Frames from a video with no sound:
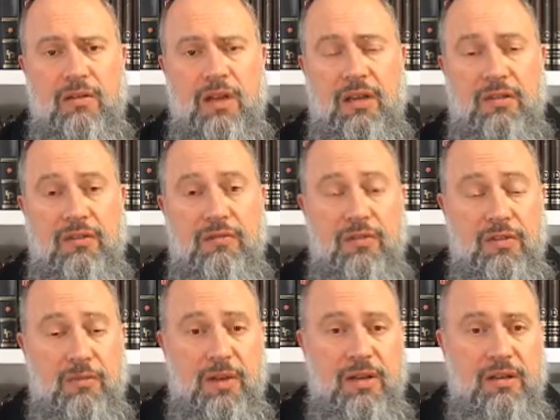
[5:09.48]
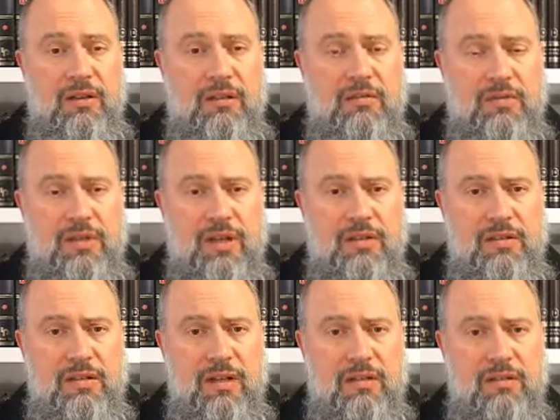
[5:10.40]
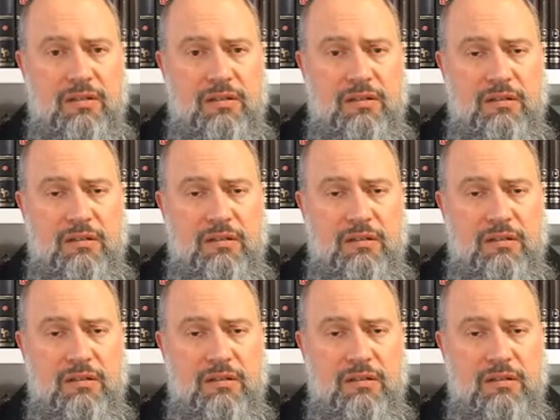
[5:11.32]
and for the better, without a doubt.